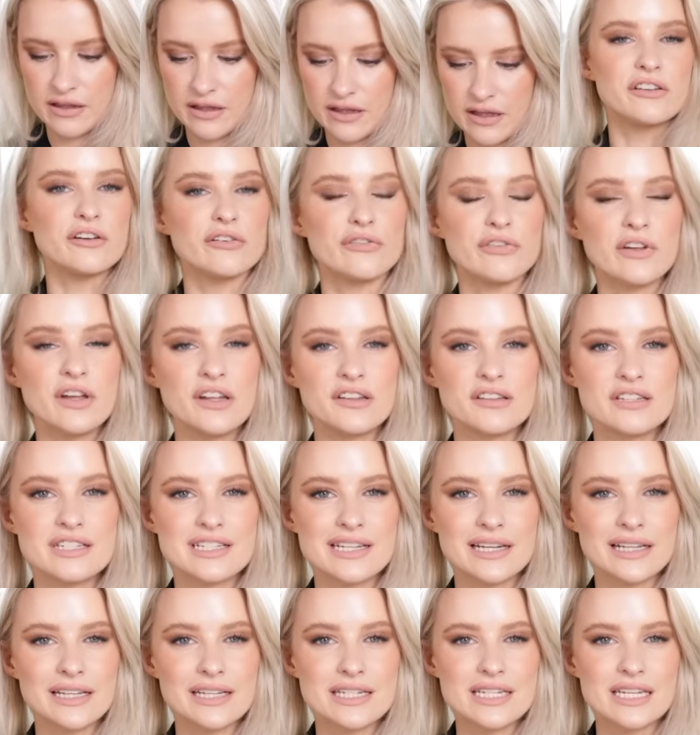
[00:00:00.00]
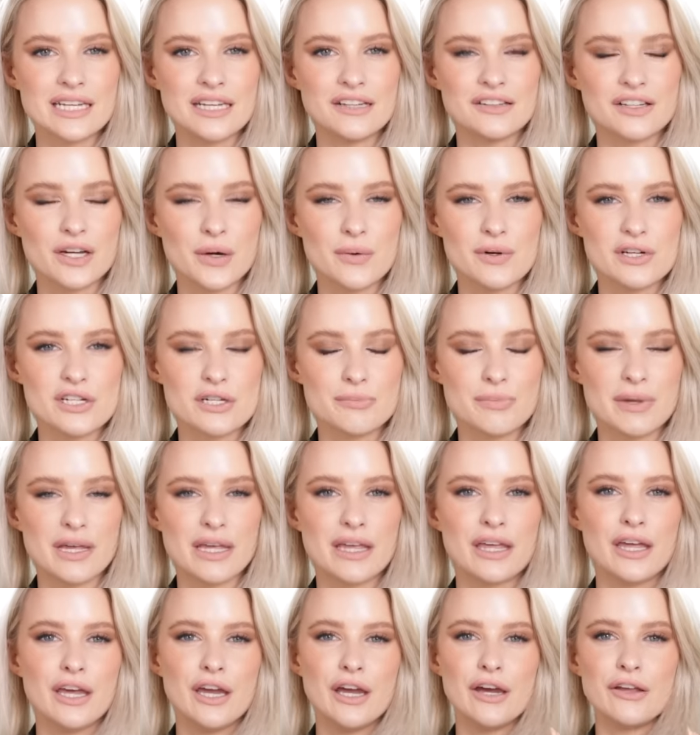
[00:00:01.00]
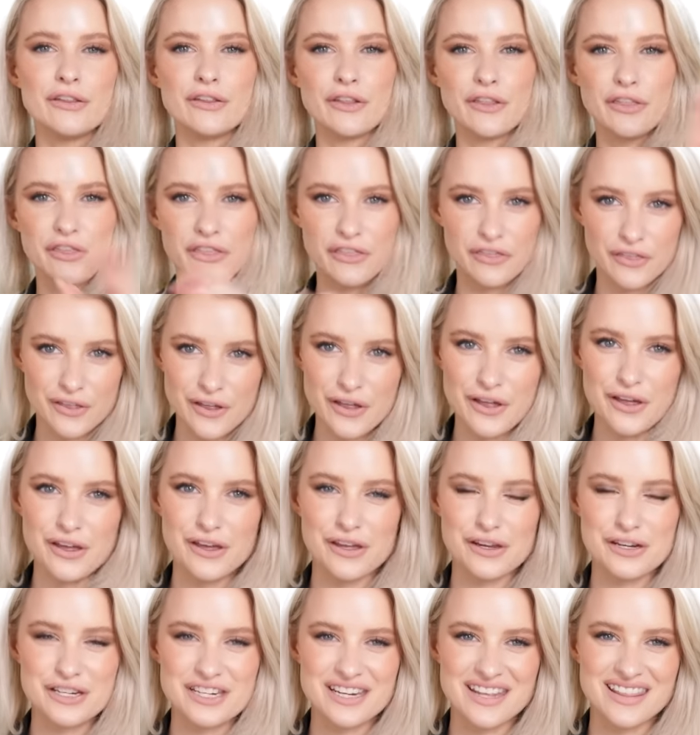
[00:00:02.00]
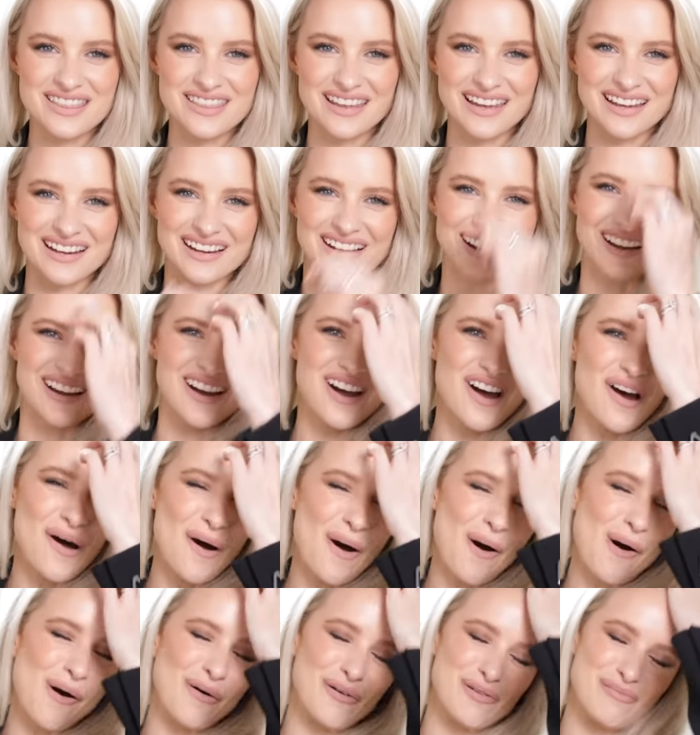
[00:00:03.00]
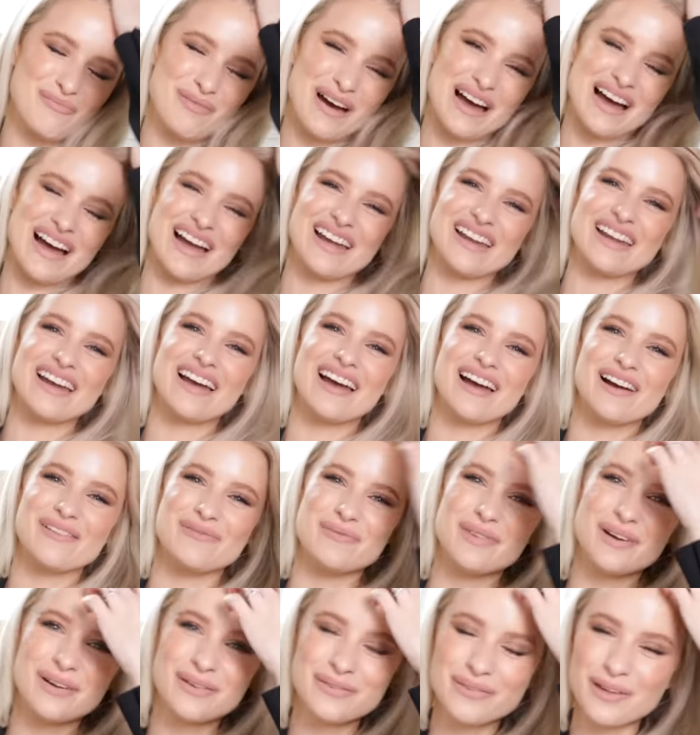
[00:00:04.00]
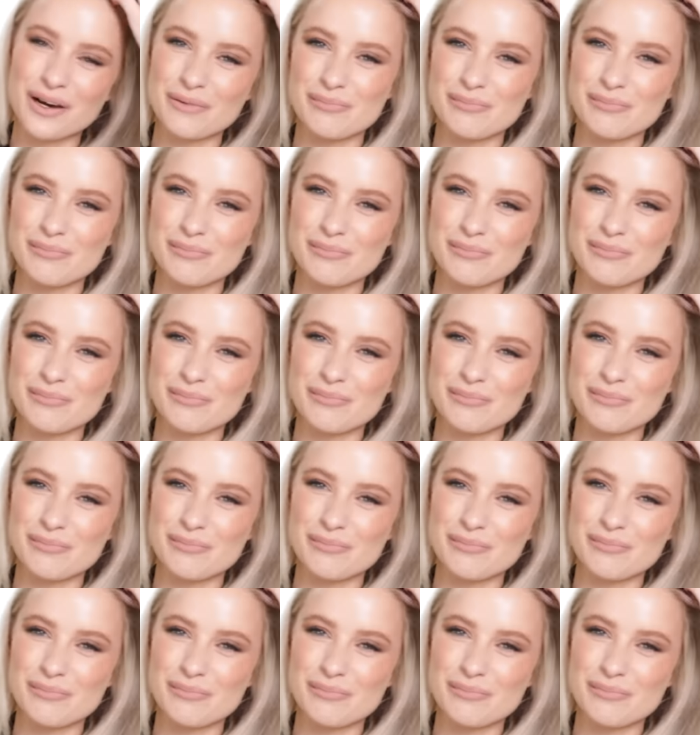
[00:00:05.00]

So versatility is going to be the third thing on my um,